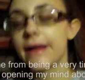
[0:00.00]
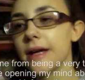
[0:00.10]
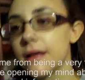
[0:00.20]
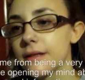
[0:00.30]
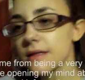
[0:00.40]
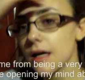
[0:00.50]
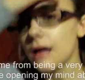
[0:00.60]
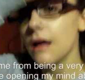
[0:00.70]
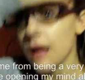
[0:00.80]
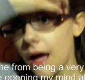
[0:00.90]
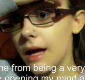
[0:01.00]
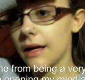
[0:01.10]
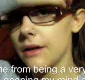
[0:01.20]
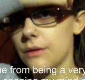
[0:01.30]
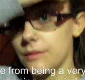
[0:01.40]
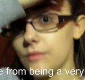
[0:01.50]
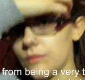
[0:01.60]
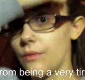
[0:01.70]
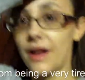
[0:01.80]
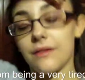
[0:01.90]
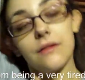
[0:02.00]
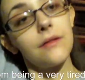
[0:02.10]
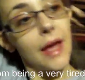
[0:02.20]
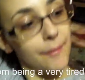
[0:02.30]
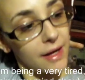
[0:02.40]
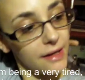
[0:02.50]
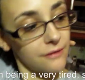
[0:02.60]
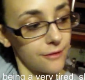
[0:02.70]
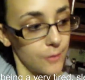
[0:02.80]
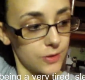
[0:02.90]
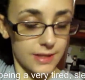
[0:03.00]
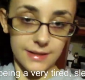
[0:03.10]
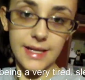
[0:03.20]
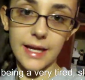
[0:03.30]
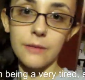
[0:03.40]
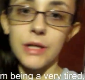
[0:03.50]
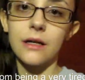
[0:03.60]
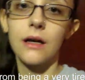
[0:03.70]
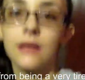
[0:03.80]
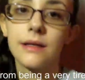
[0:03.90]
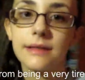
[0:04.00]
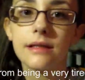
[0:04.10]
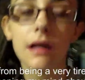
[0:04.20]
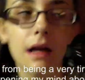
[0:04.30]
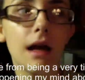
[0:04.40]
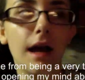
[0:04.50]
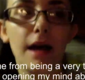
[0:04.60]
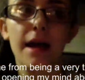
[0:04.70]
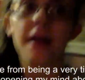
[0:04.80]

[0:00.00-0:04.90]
and I went MIA for most of the day because I